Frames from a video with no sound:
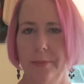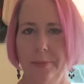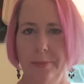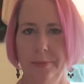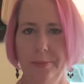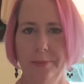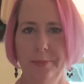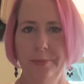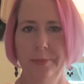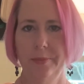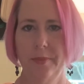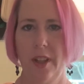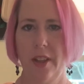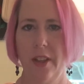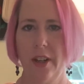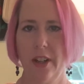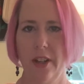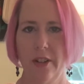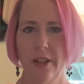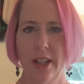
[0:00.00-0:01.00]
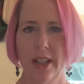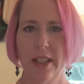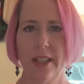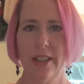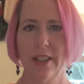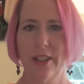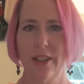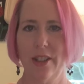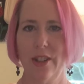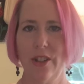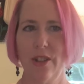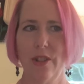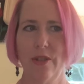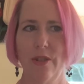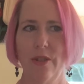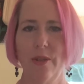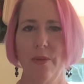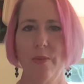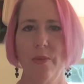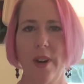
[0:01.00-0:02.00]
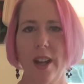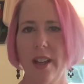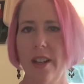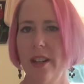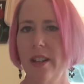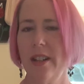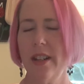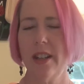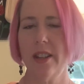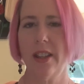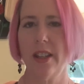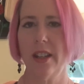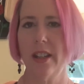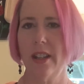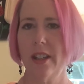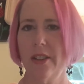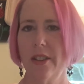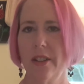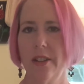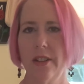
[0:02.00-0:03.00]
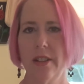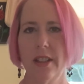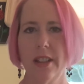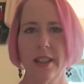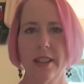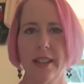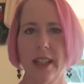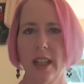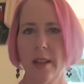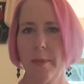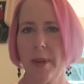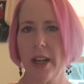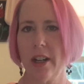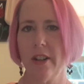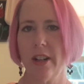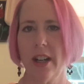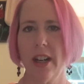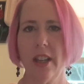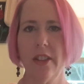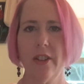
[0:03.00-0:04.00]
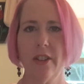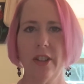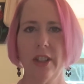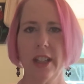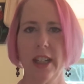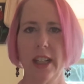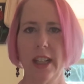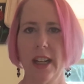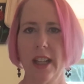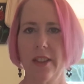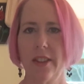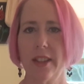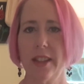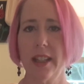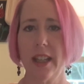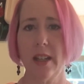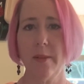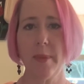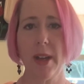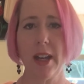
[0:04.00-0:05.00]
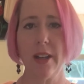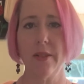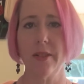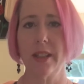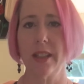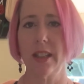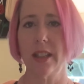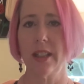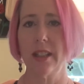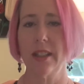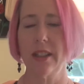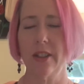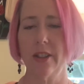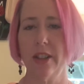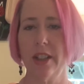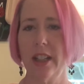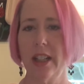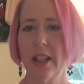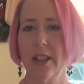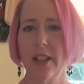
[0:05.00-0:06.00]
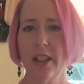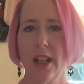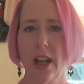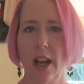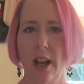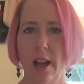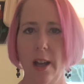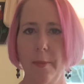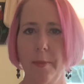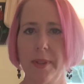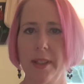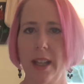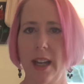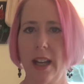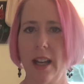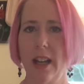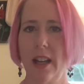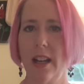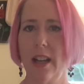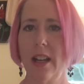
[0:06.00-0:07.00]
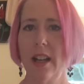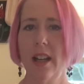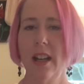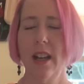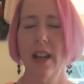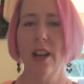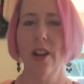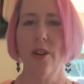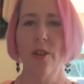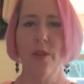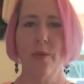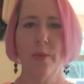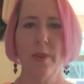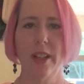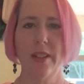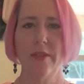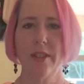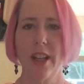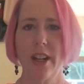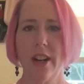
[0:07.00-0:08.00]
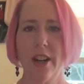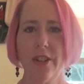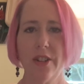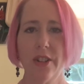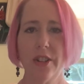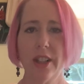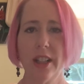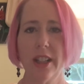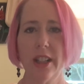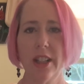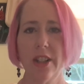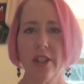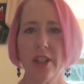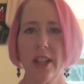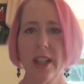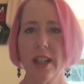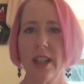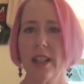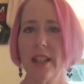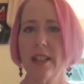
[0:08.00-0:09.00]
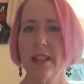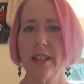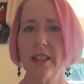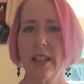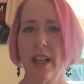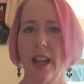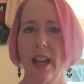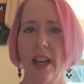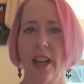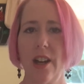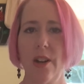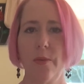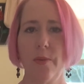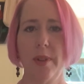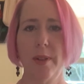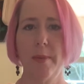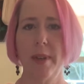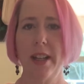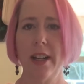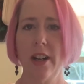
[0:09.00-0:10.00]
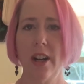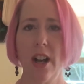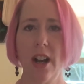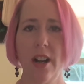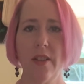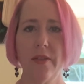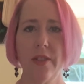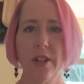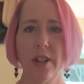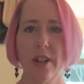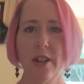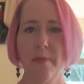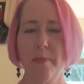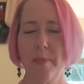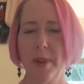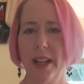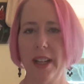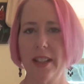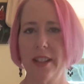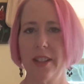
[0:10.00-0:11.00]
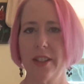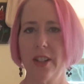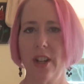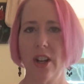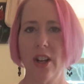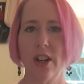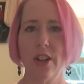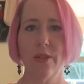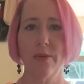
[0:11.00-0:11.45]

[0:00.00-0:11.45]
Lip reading: they're going to they're in the same area, they're looking at the same houses, they're looking at the comps. We've done our due diligence, we made an offer based on